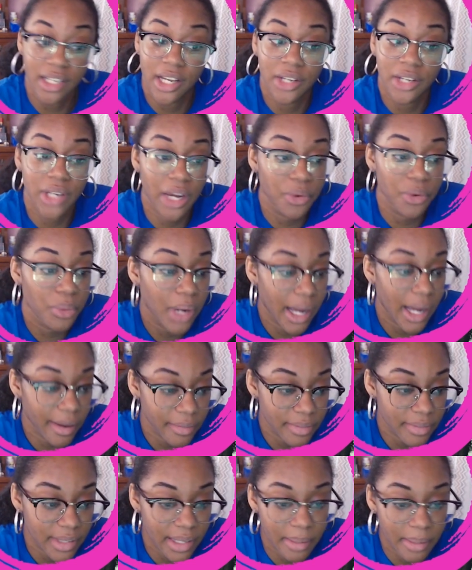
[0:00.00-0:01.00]
I don't have
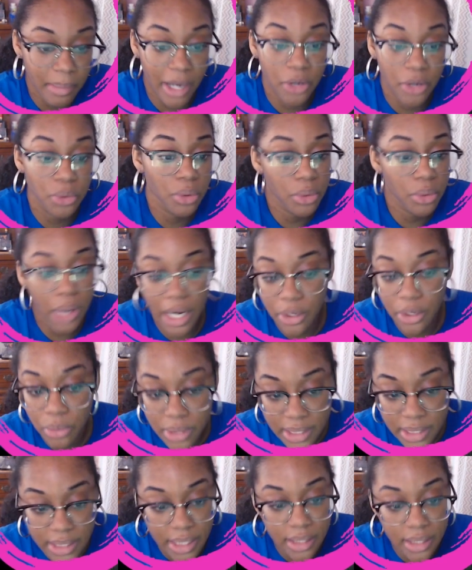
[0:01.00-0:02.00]
them. I know
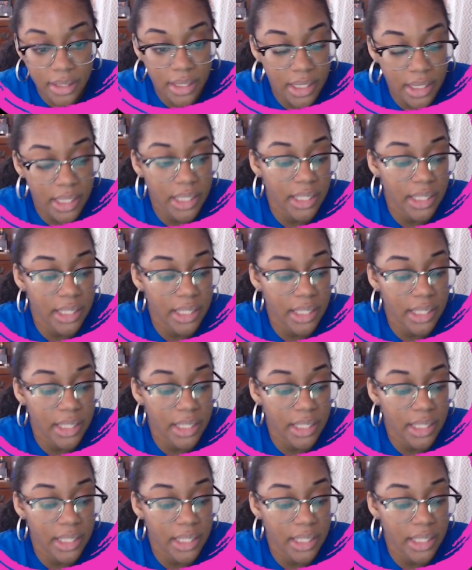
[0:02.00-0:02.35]
Cynthia.